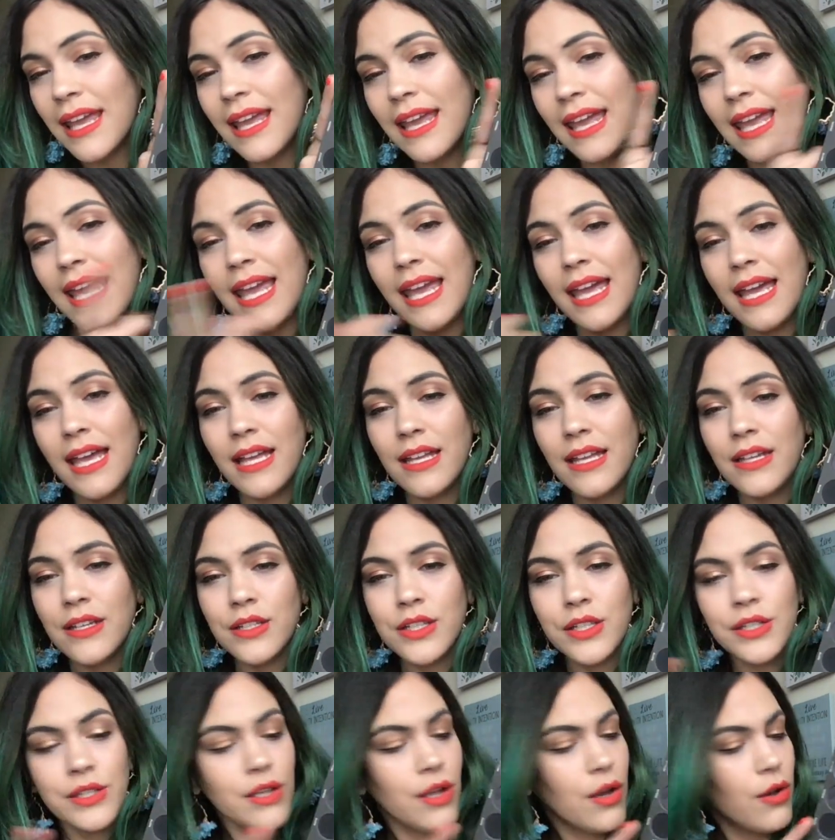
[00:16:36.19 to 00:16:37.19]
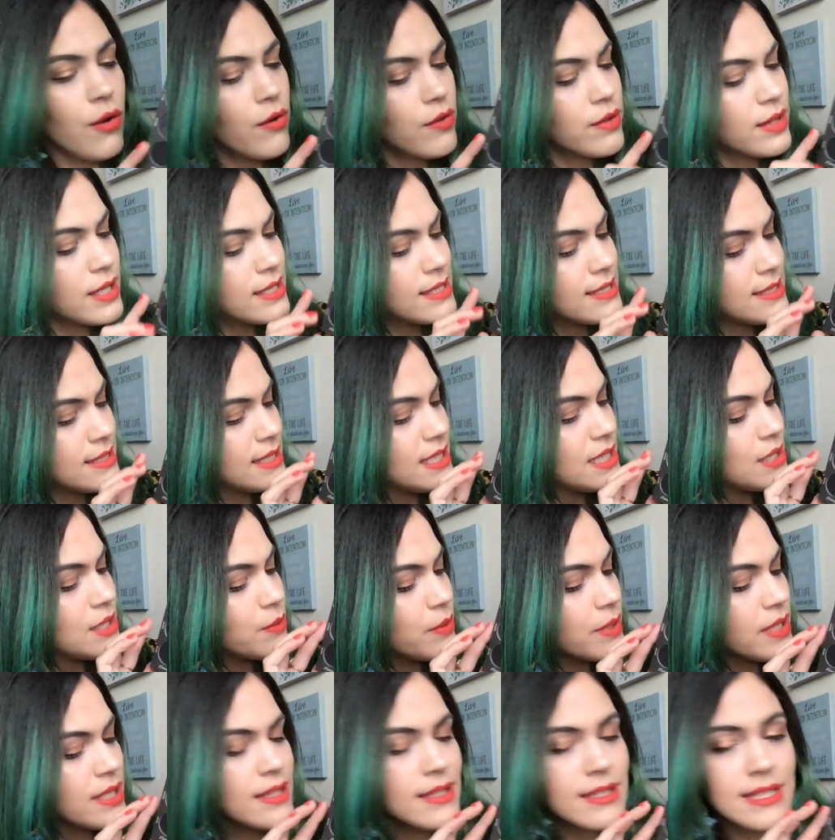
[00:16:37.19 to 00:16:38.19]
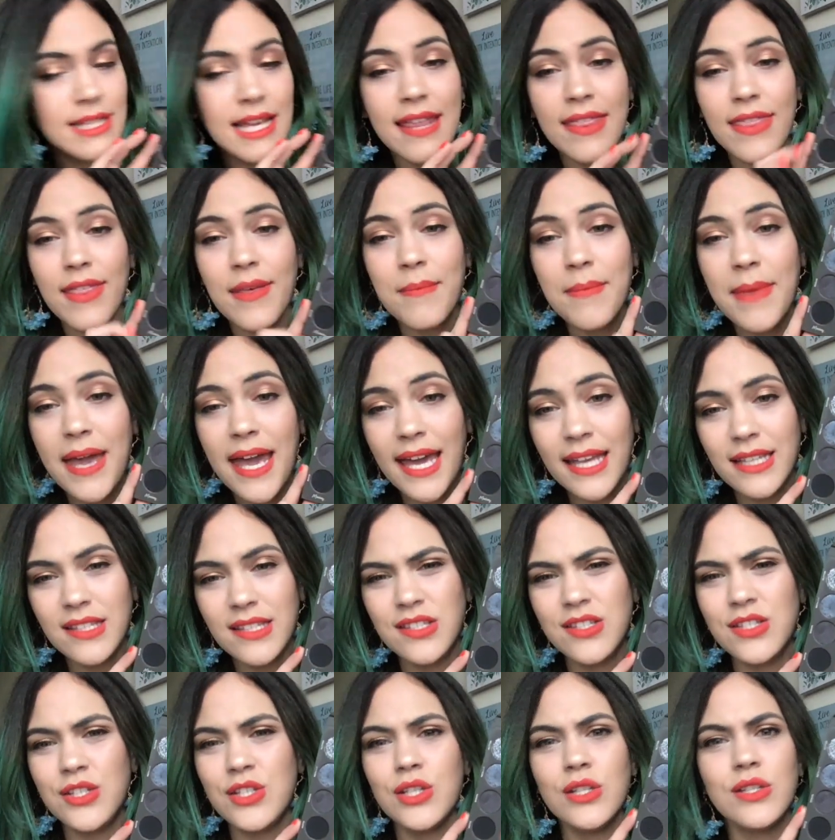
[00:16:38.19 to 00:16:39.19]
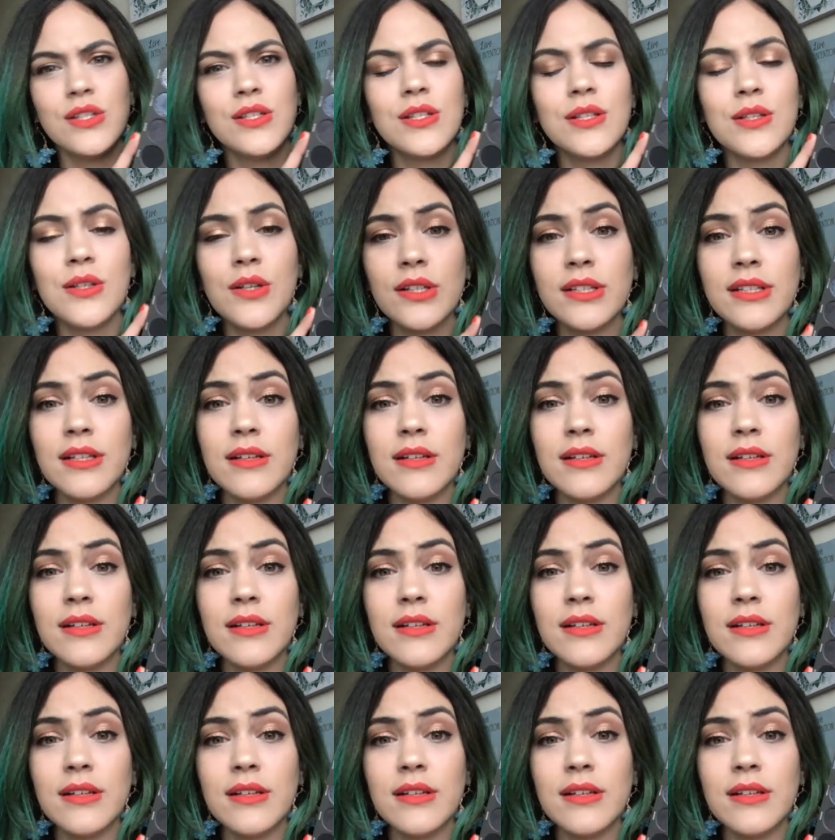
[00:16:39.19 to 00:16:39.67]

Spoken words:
and you know, the sequins and the mattes just looked